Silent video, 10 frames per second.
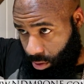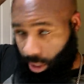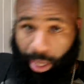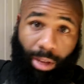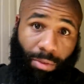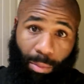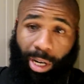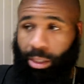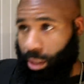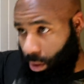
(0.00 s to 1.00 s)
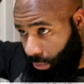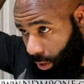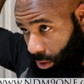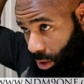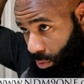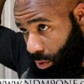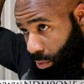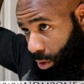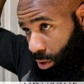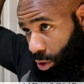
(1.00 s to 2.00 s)
And even myself, I thought it was
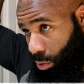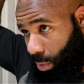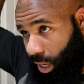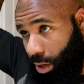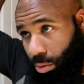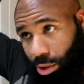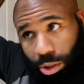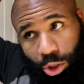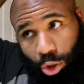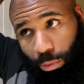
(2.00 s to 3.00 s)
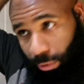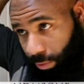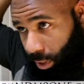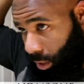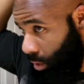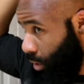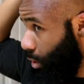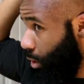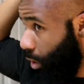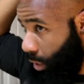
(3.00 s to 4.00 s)
real too, but it was just super funny
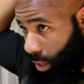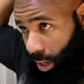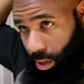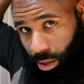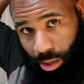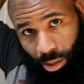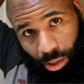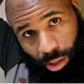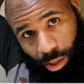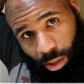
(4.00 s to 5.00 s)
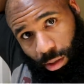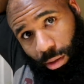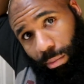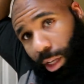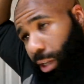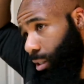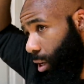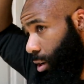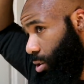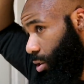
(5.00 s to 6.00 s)
looking at it because
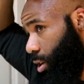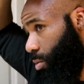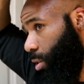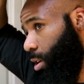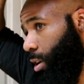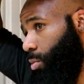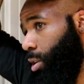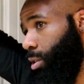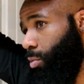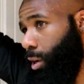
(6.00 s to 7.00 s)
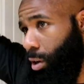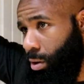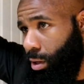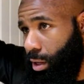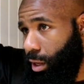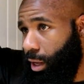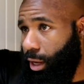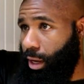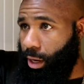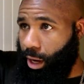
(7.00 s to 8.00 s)
I know good and well it wasn't real.
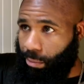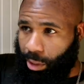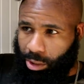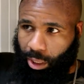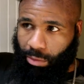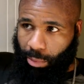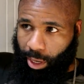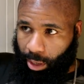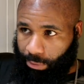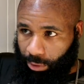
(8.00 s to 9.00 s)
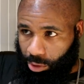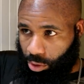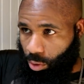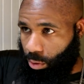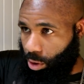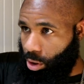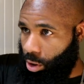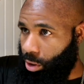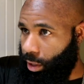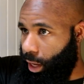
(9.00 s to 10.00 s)
And I've been shaving my head for so
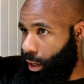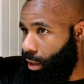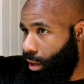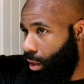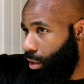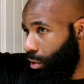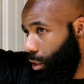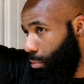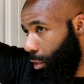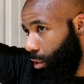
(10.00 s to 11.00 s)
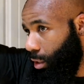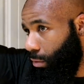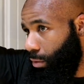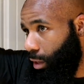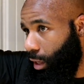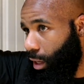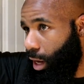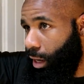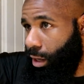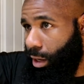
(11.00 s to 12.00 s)
long that seeing myself with a
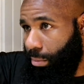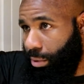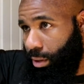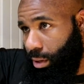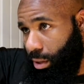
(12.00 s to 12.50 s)
lineup